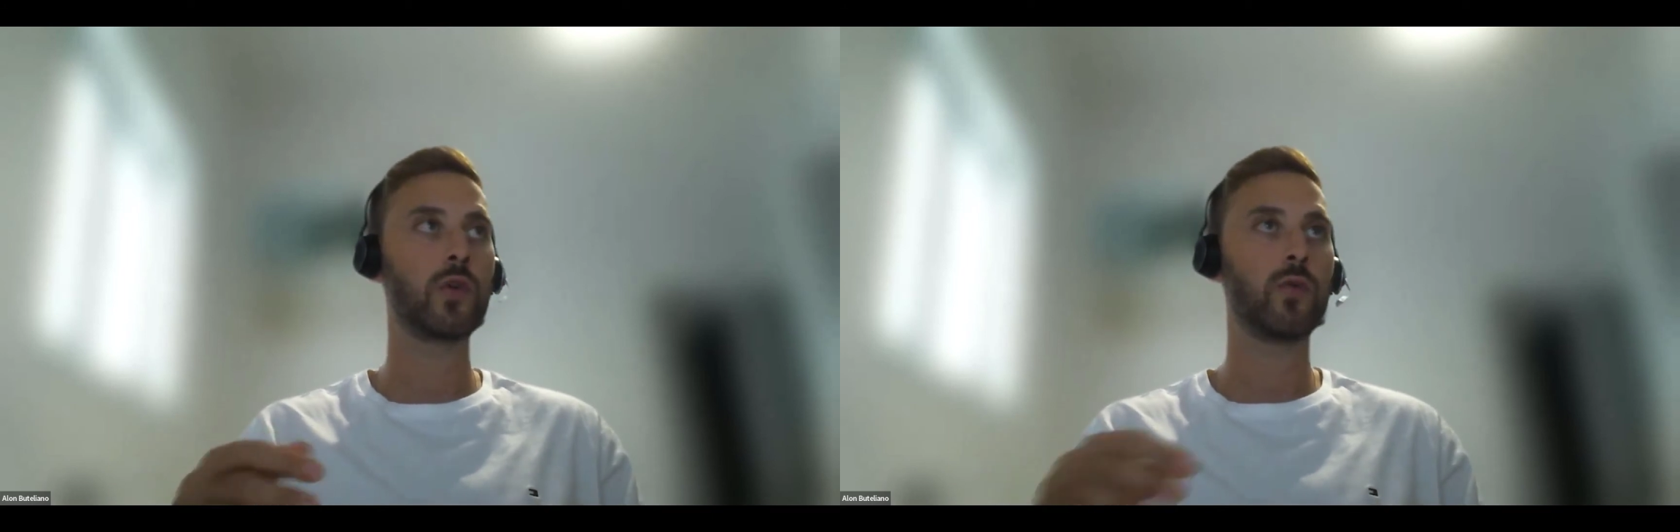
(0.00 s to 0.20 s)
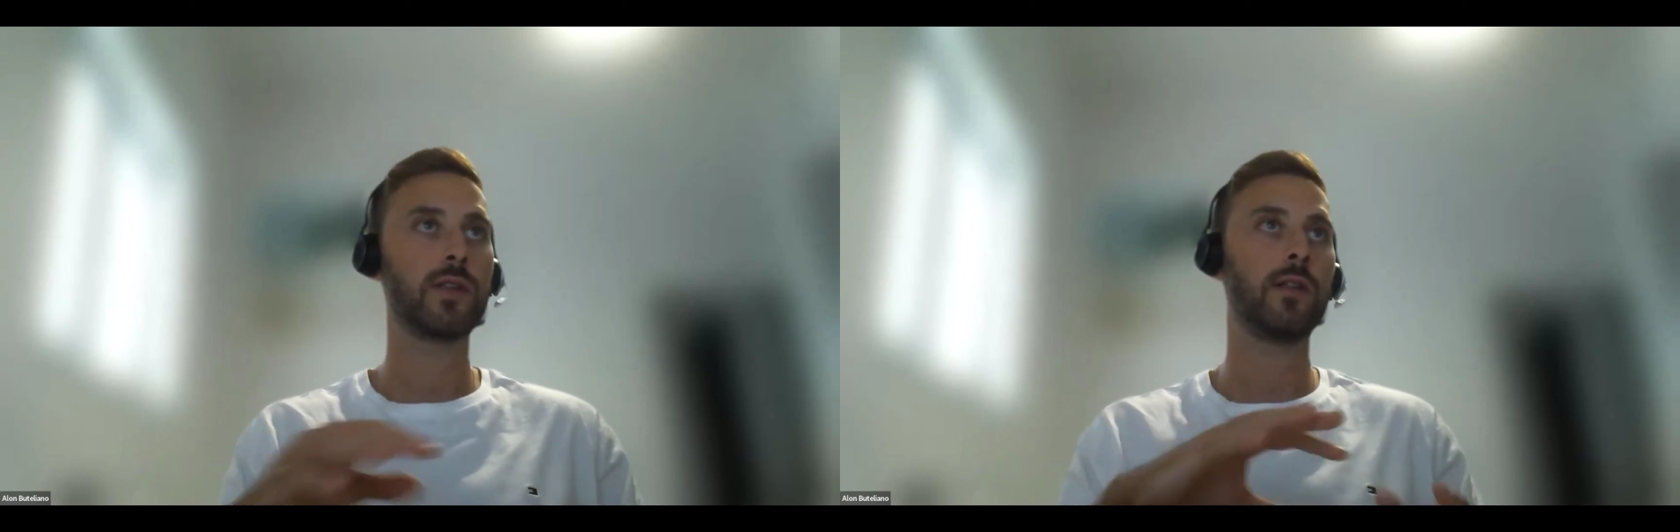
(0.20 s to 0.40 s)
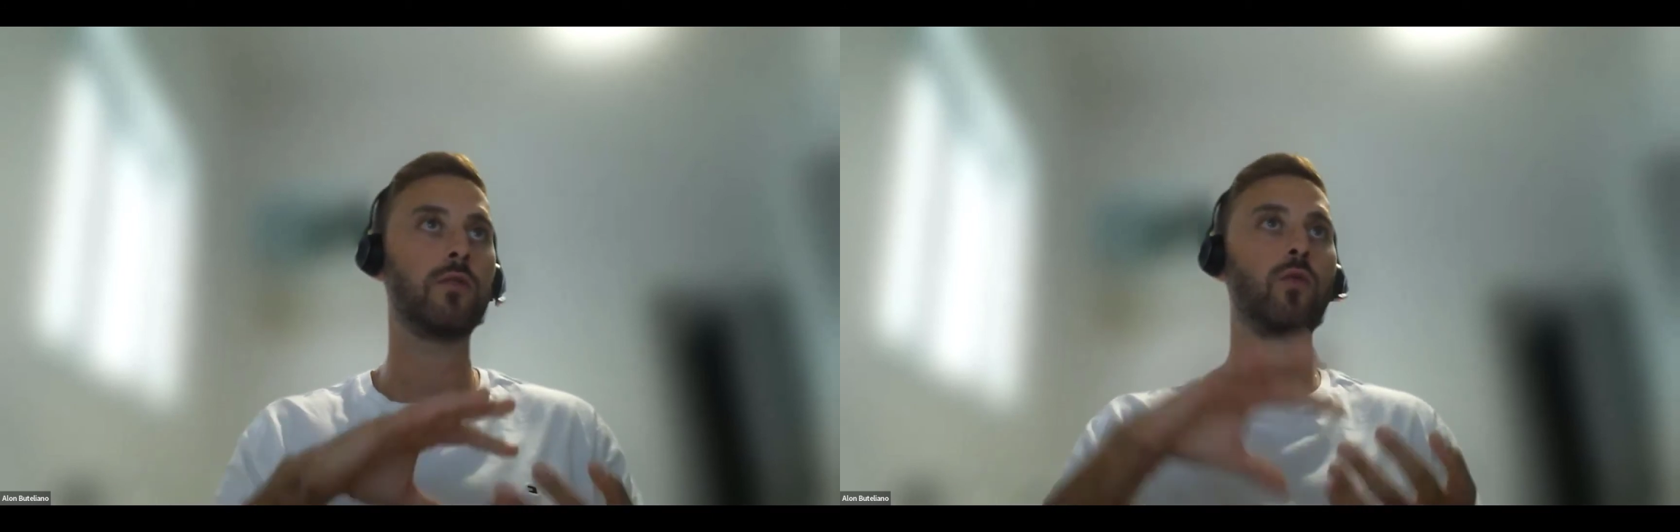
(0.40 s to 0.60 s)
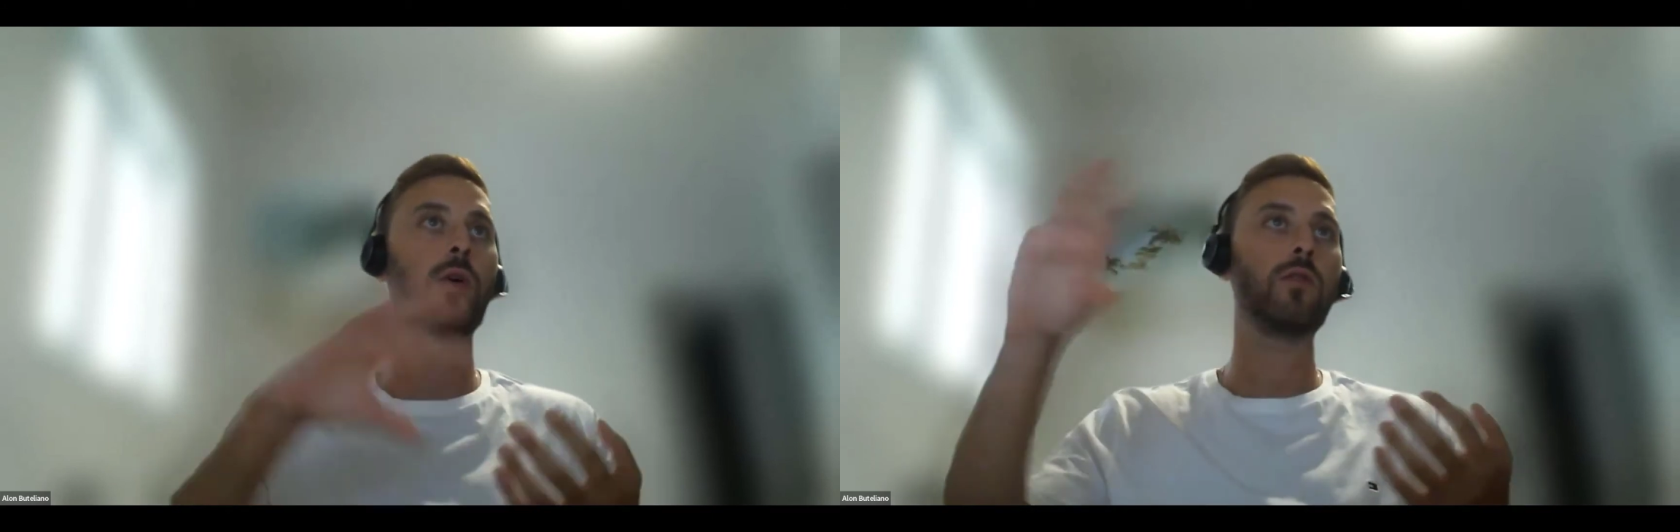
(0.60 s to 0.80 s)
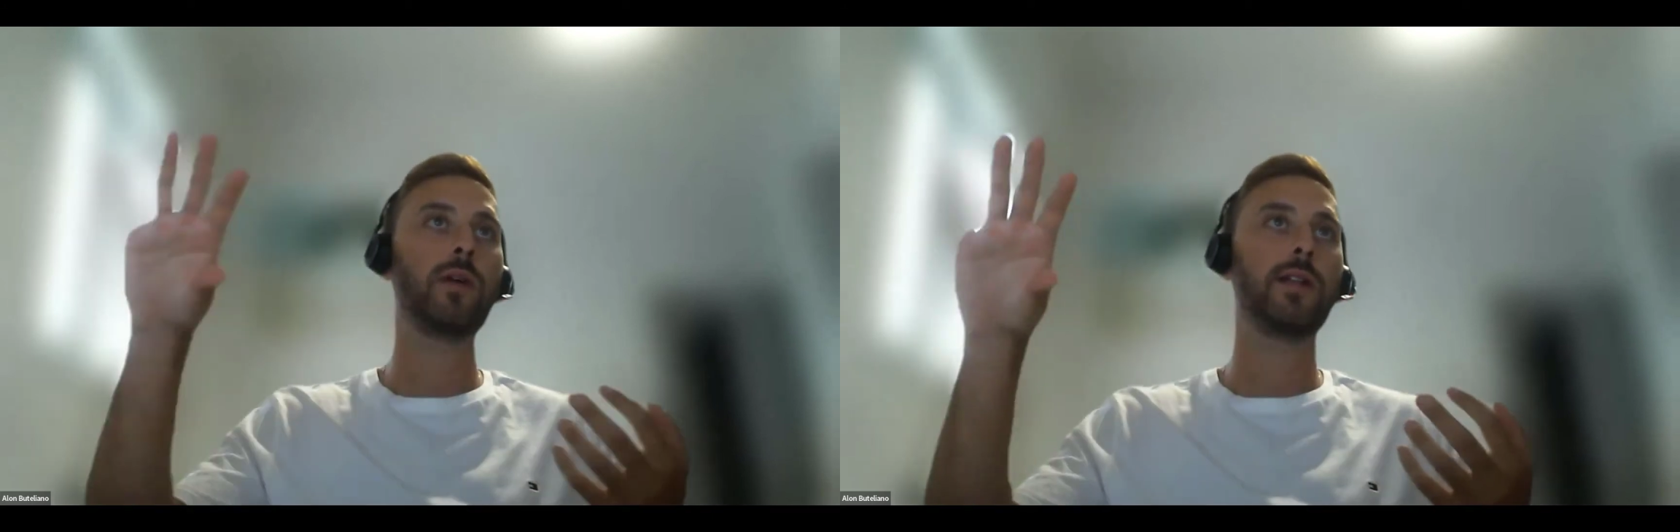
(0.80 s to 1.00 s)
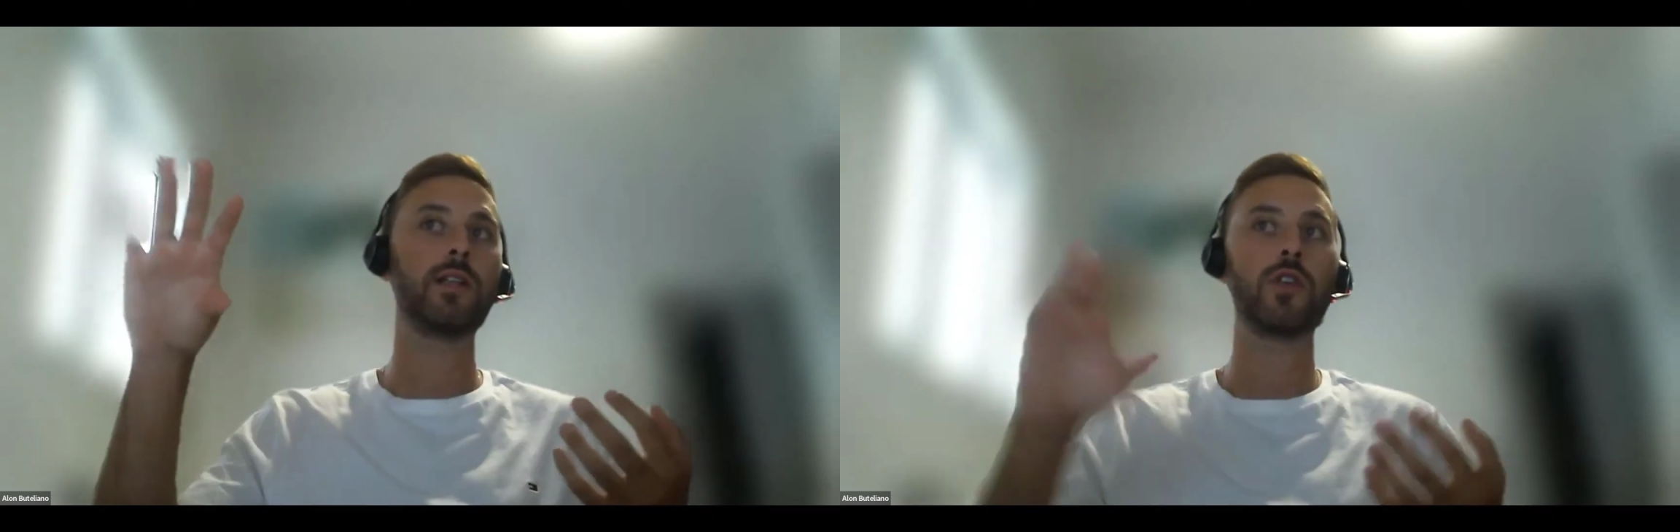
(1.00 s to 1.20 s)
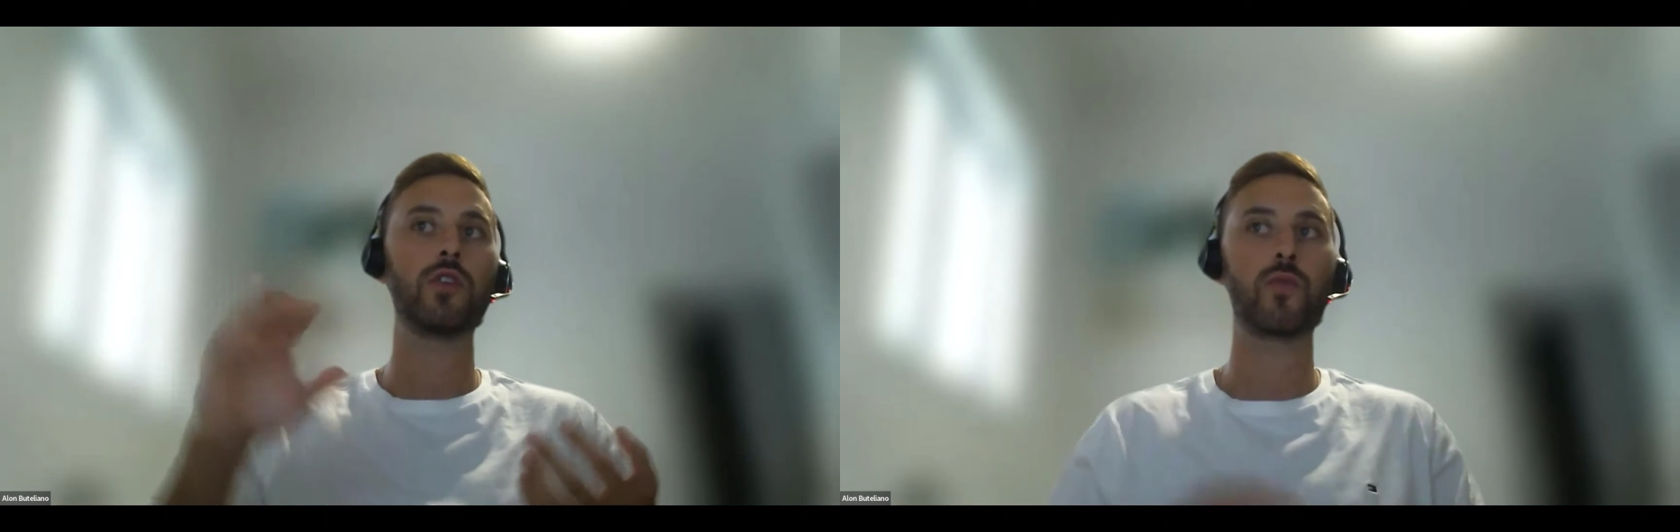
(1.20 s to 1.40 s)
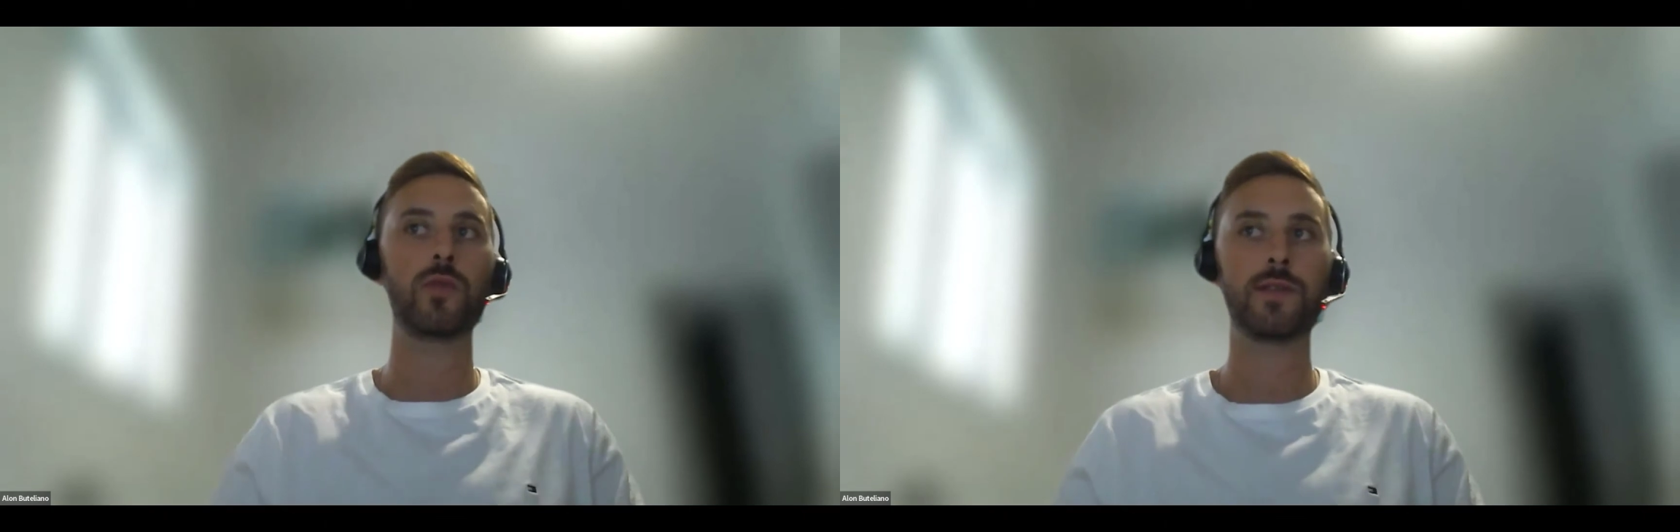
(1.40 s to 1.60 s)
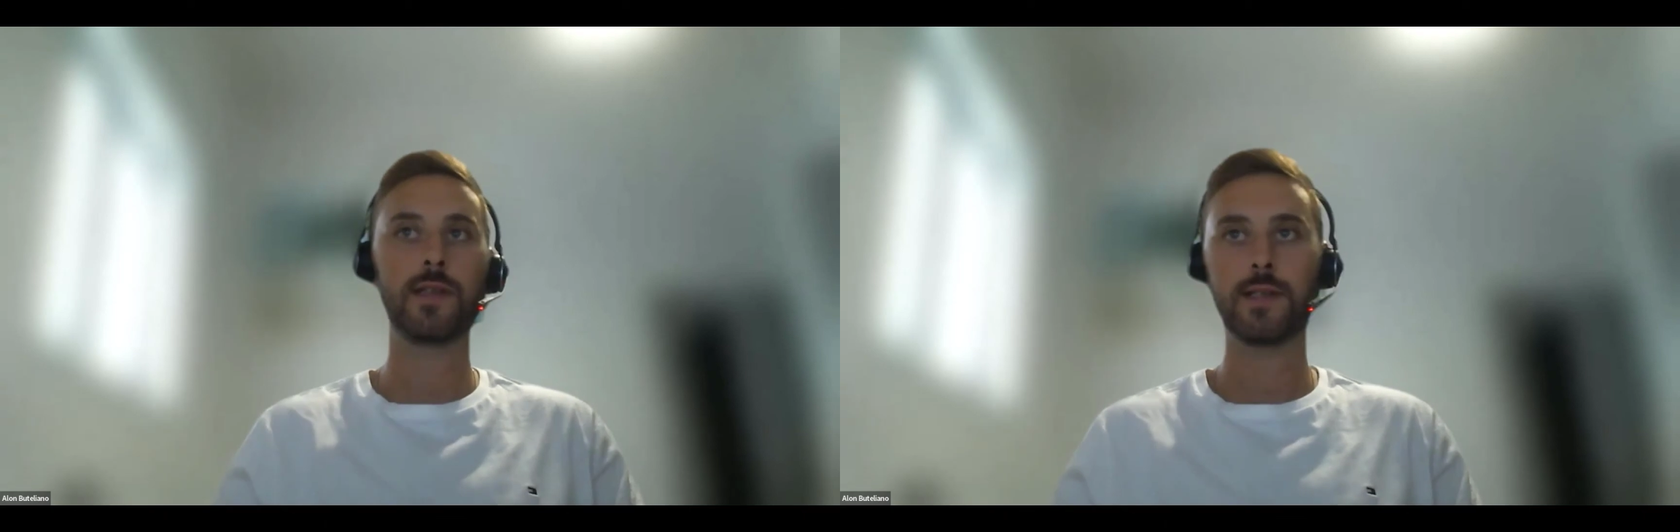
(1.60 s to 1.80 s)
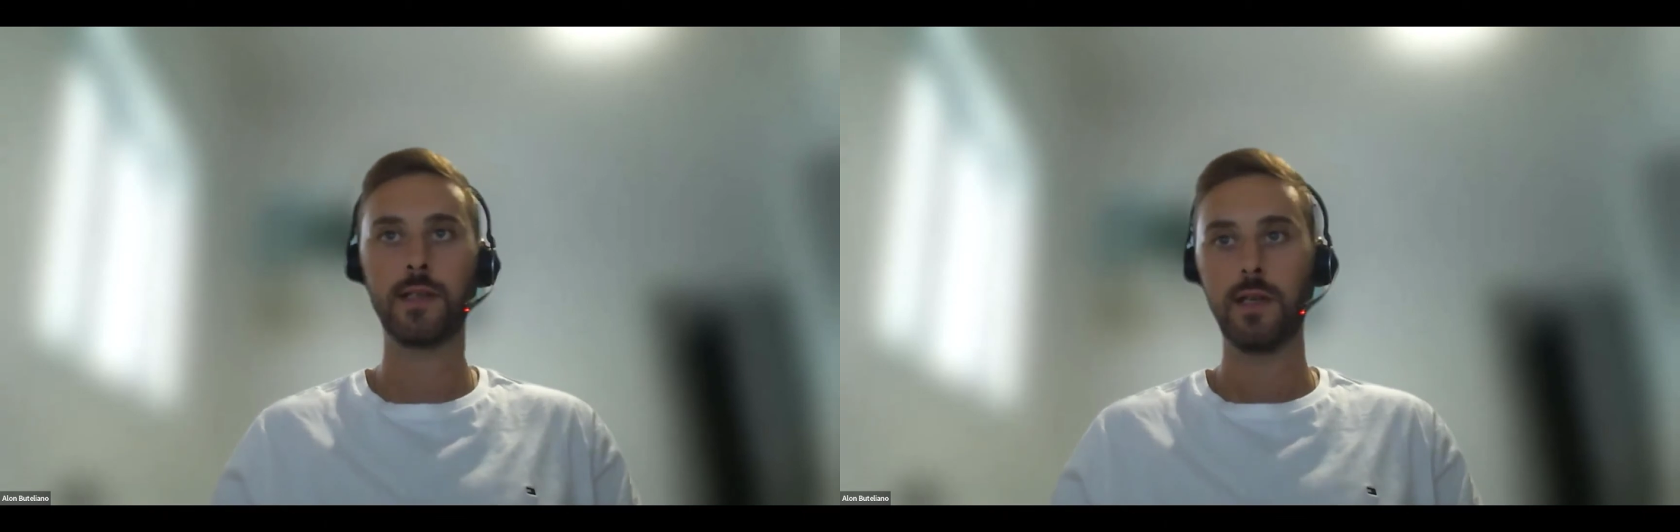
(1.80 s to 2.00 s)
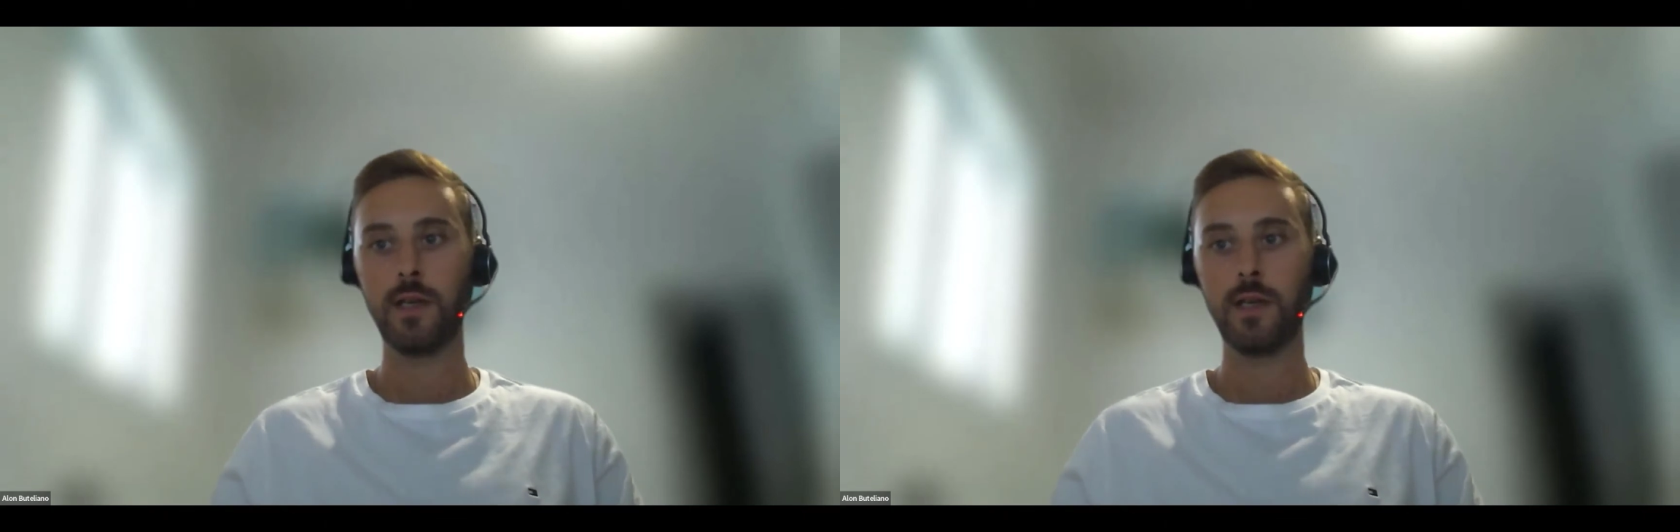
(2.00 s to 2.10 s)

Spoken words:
requests and to automate the change process.